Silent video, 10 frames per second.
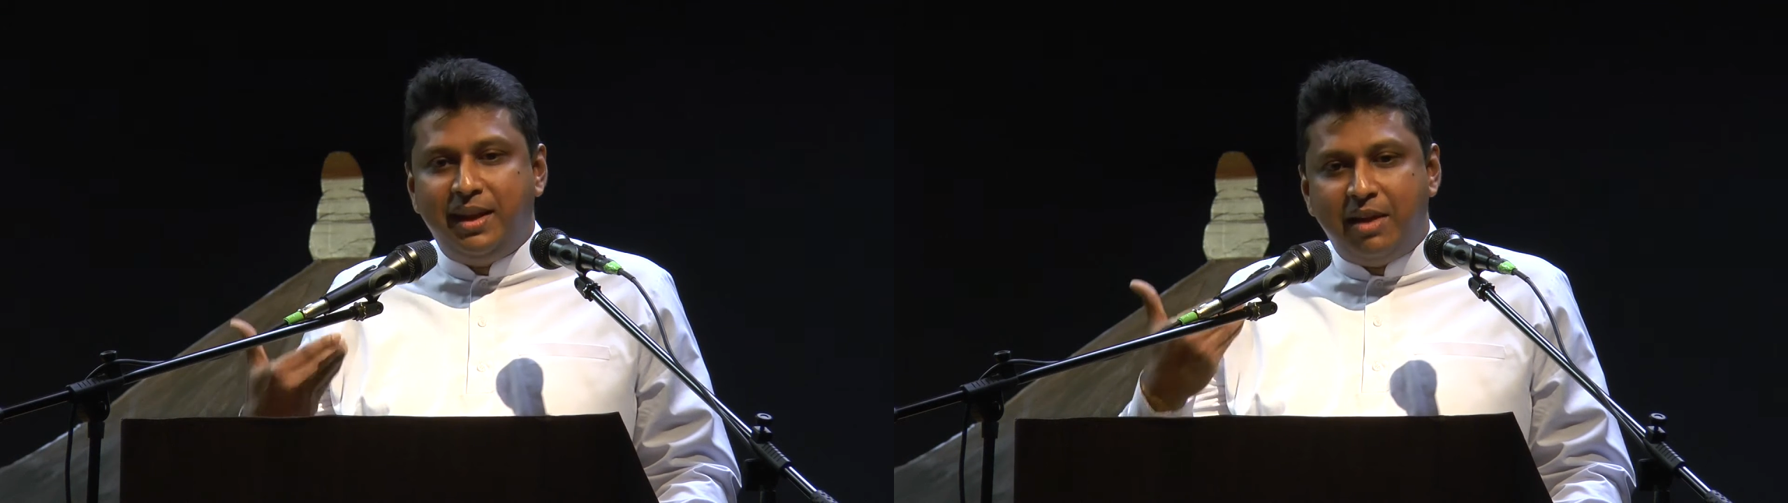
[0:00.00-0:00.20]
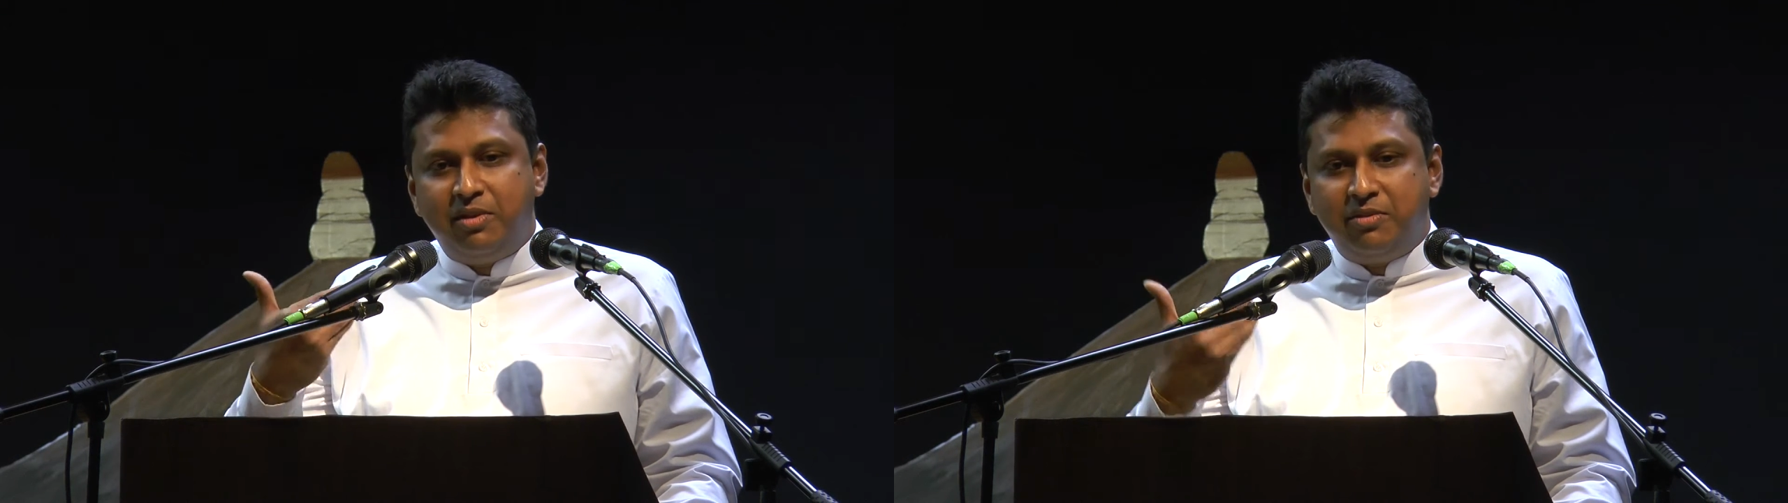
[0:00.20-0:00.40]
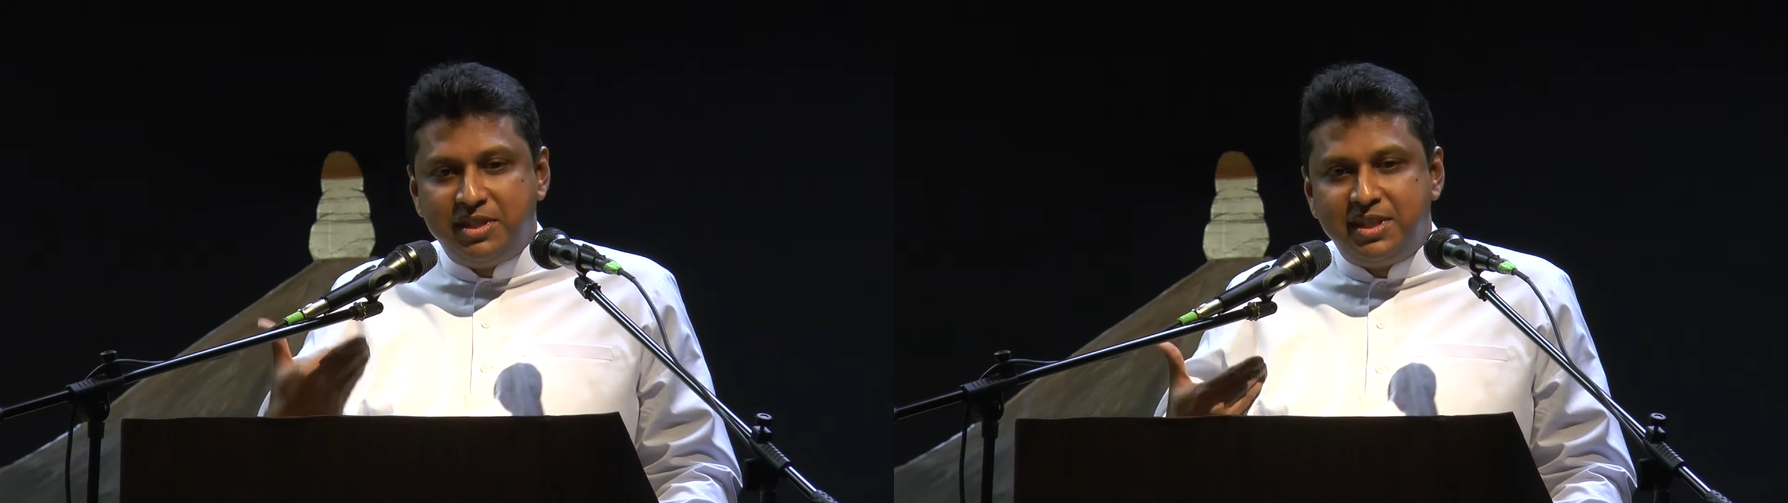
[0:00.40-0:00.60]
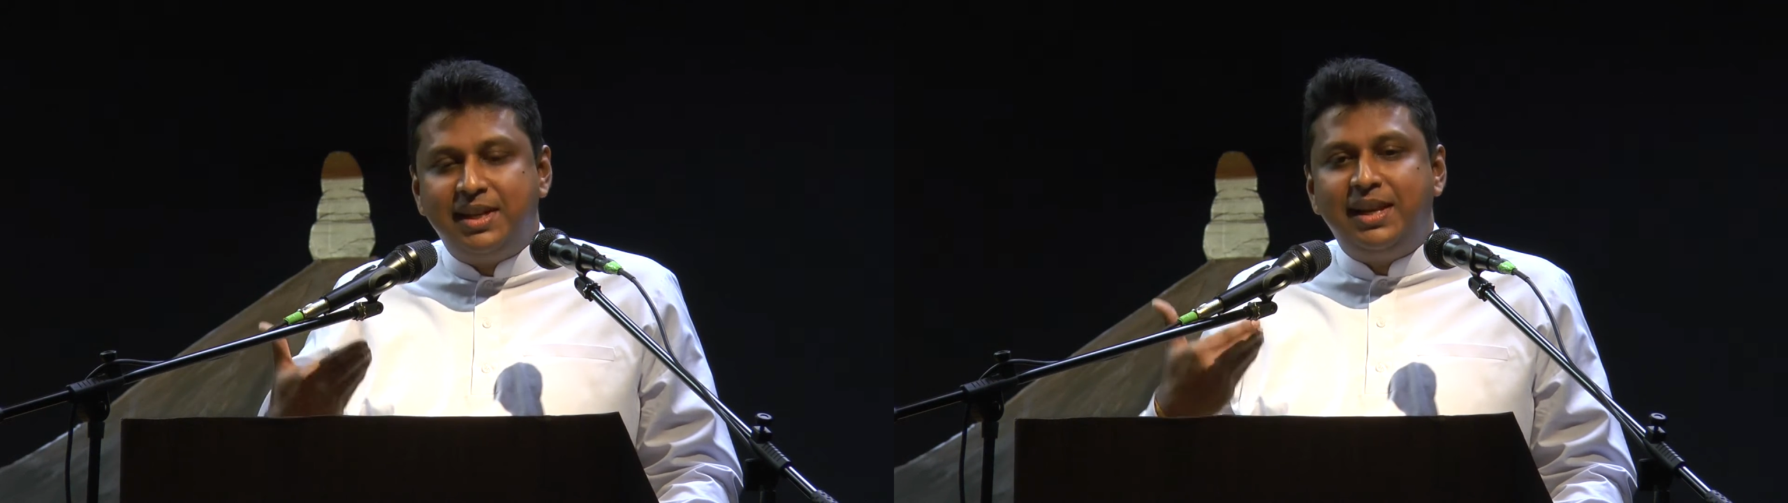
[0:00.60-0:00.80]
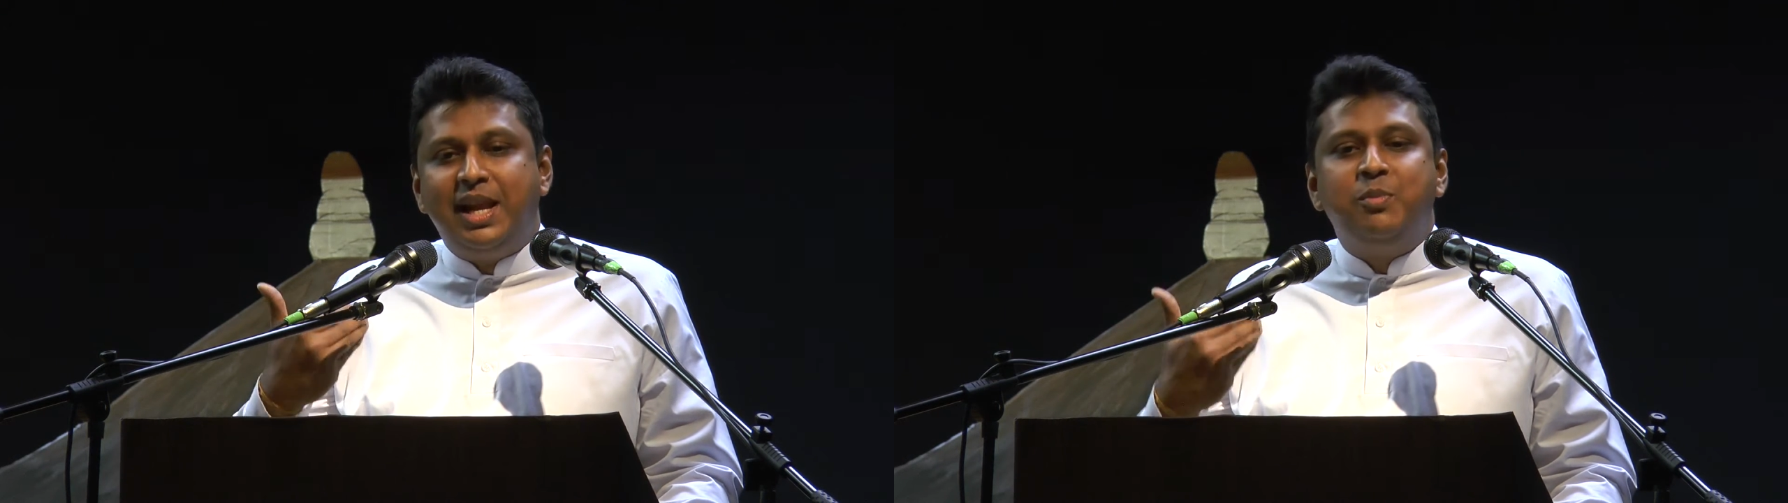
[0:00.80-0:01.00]
our
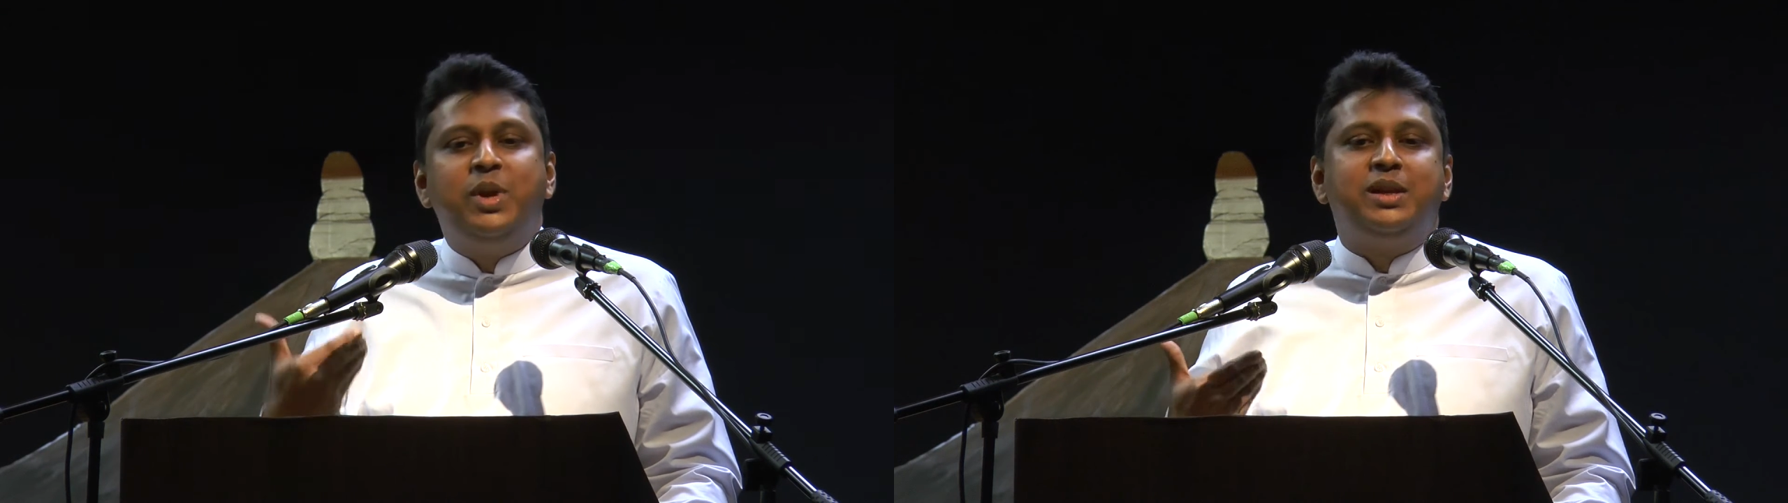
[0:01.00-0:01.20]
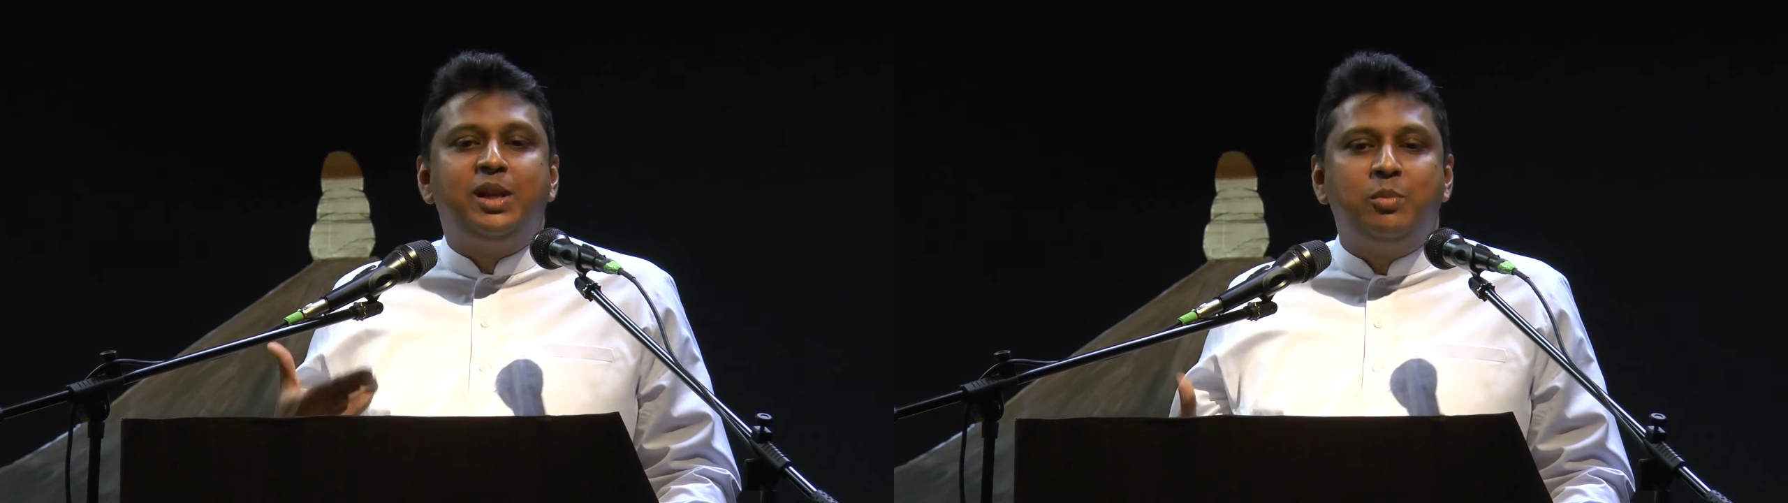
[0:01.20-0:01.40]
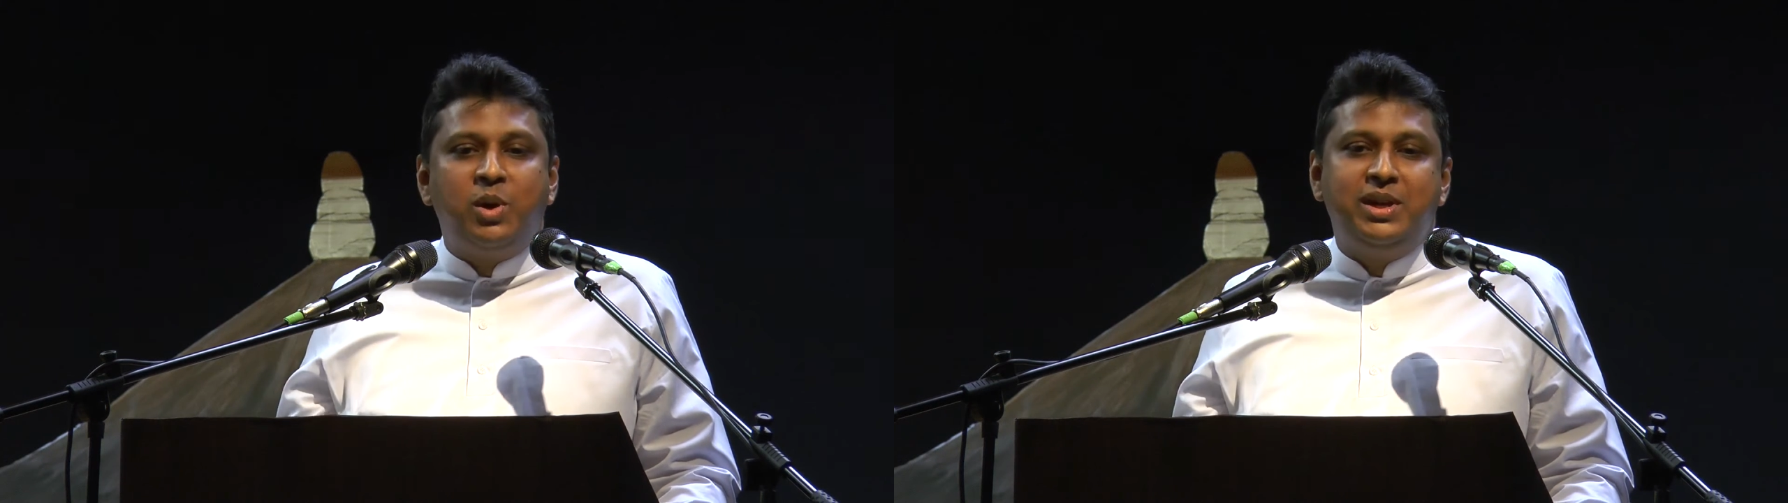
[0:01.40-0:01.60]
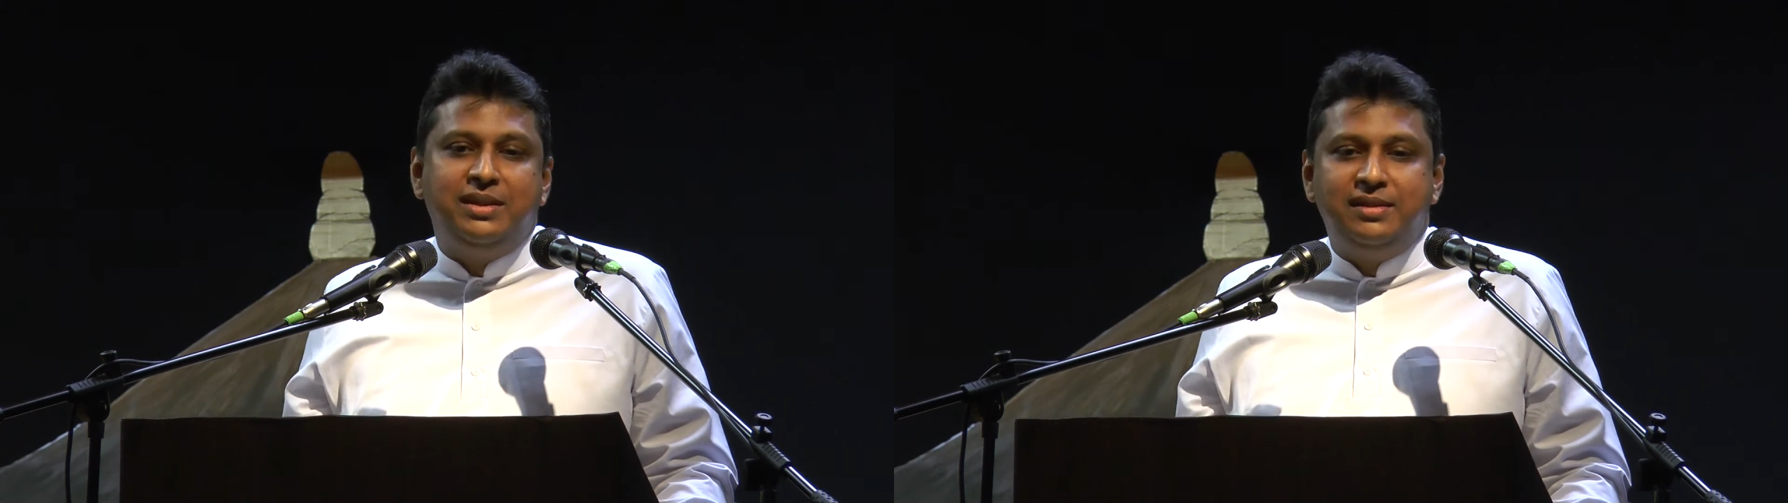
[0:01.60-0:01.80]
physical and mental body.